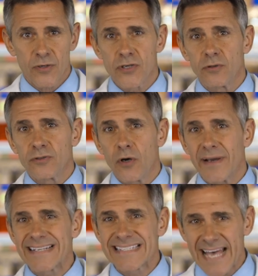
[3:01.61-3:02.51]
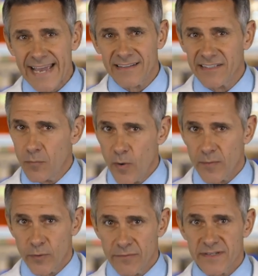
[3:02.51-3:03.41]
so you'll know exactly
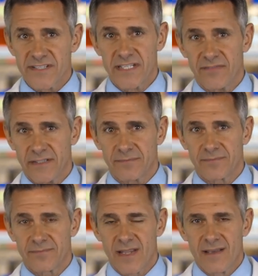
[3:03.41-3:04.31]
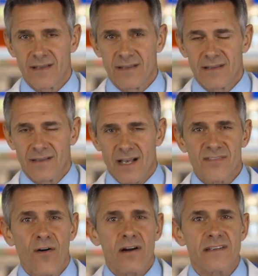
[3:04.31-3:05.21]
when we receive it.
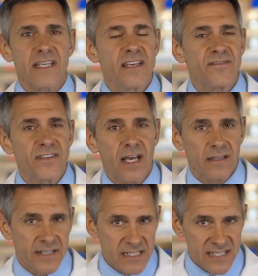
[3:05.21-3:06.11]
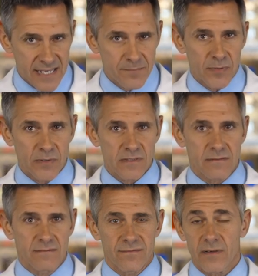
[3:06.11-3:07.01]
As far as infidelity
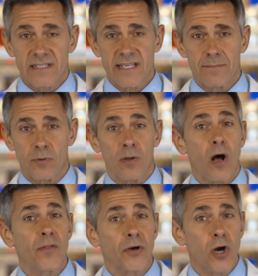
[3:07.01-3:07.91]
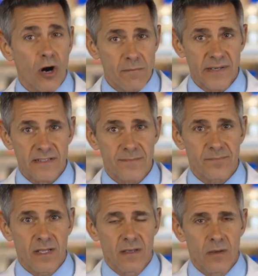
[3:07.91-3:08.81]
samples, for example, undergarments,
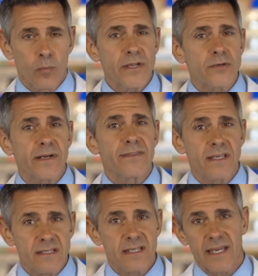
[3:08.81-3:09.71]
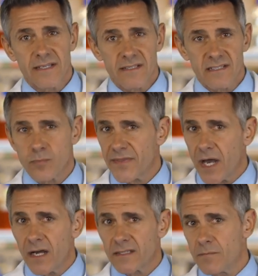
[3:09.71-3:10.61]
we treat these cases
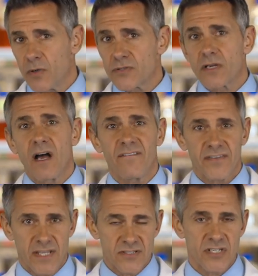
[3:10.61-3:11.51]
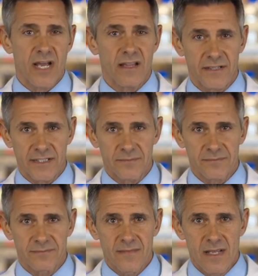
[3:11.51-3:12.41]
with utmost confidentiality.
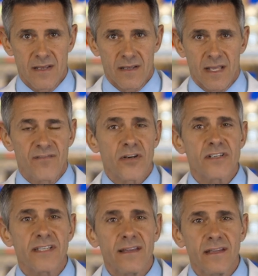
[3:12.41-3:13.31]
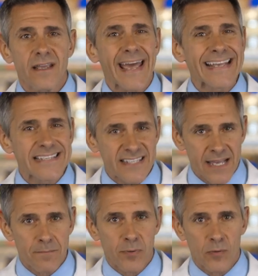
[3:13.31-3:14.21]
If you're sending a
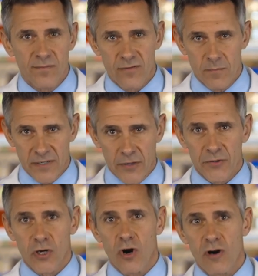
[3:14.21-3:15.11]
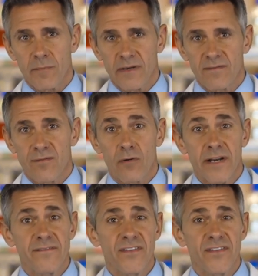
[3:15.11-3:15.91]
sample from an undergarment for an